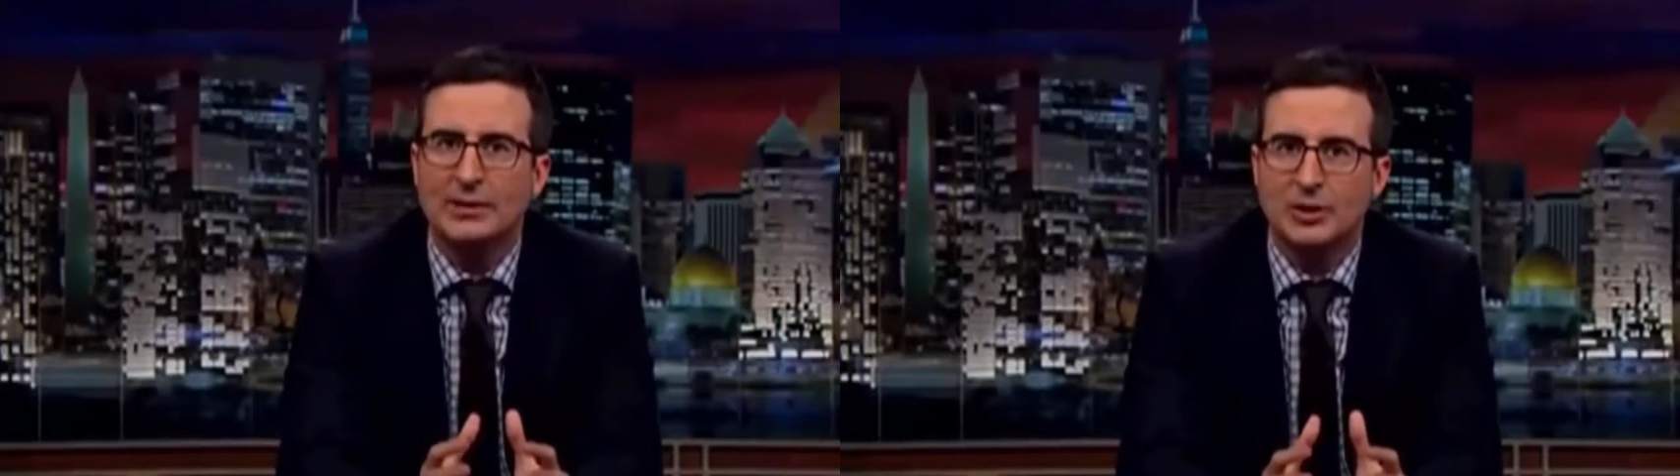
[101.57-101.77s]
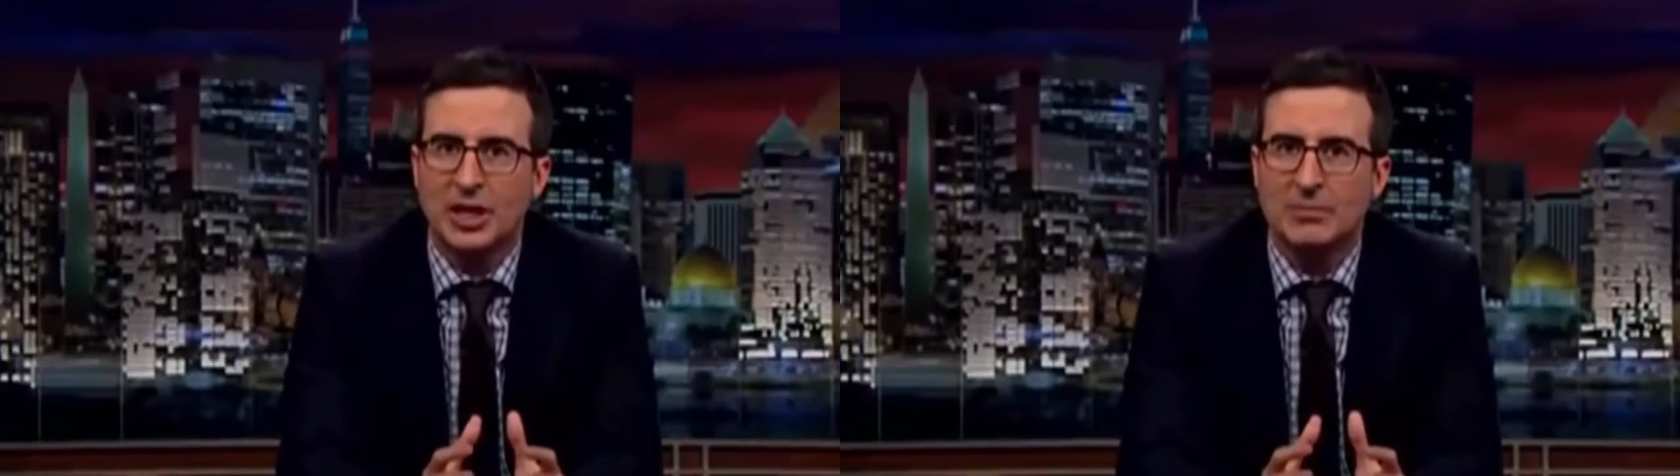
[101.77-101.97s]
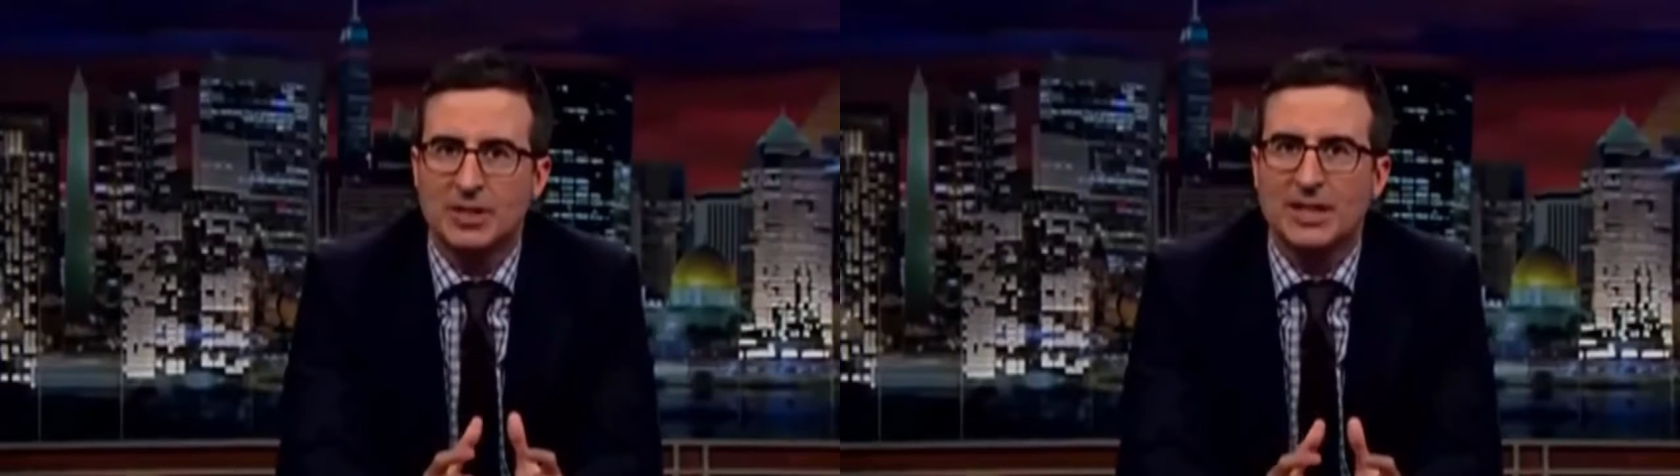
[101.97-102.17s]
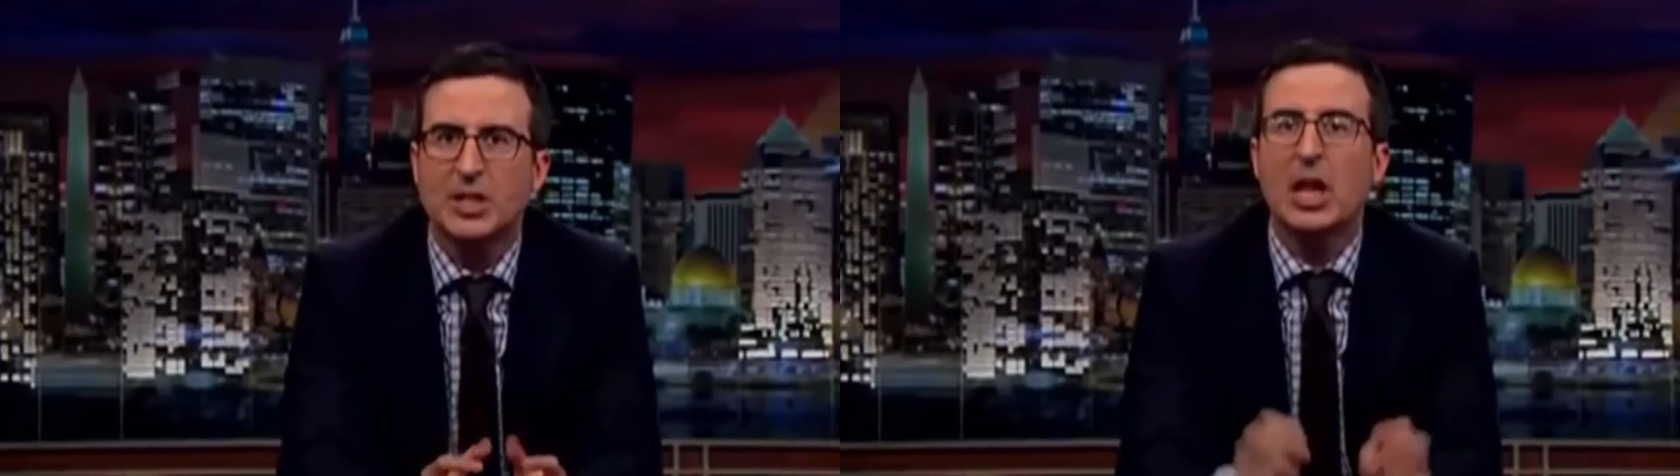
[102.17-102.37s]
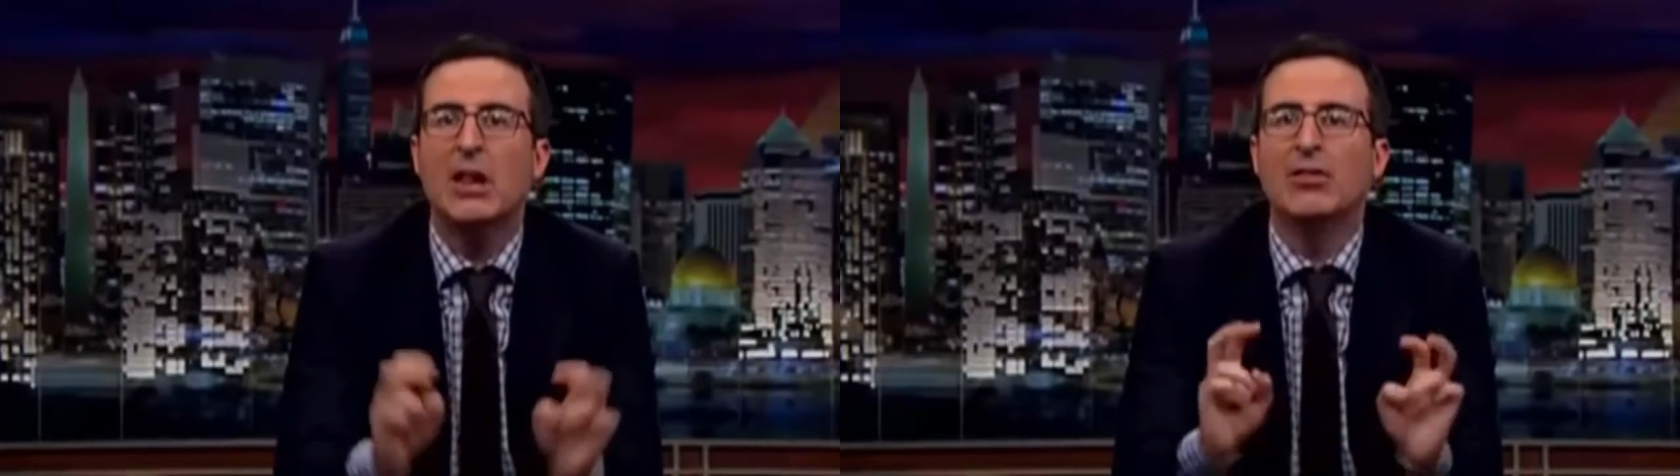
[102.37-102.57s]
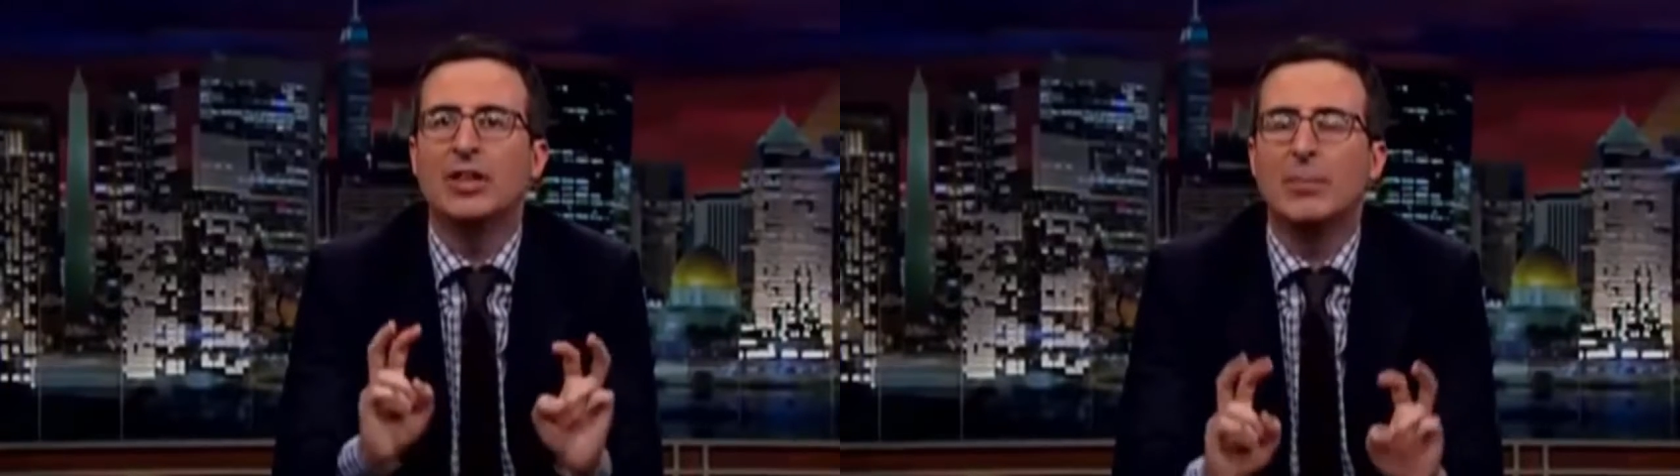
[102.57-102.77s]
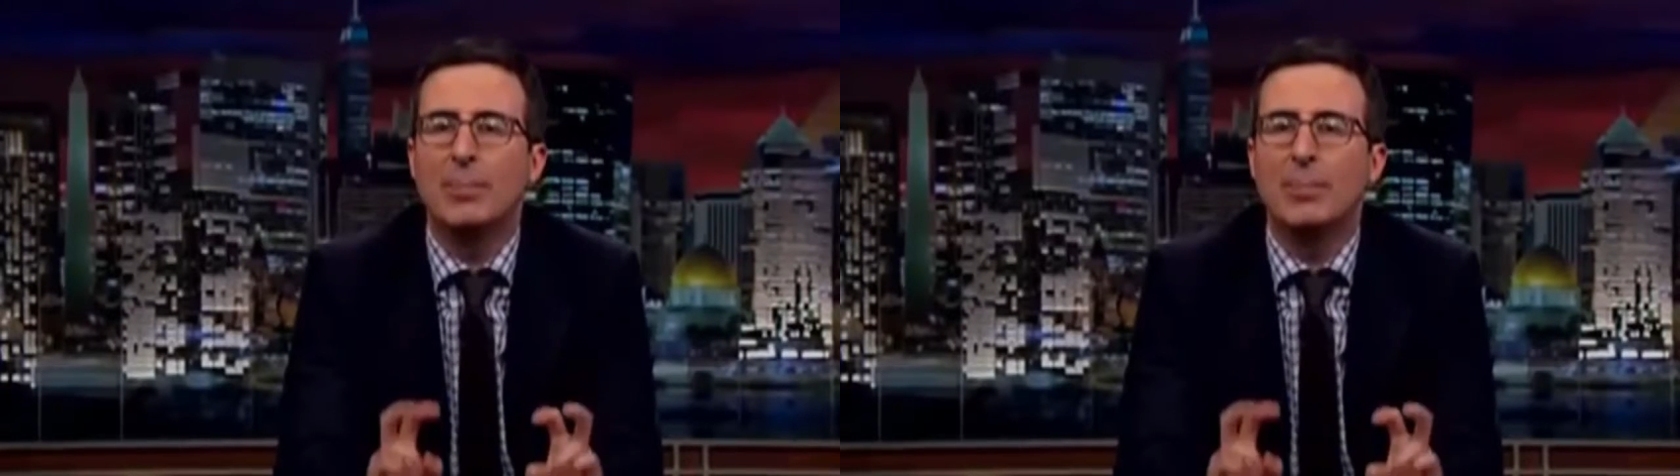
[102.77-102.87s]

E.L. James as the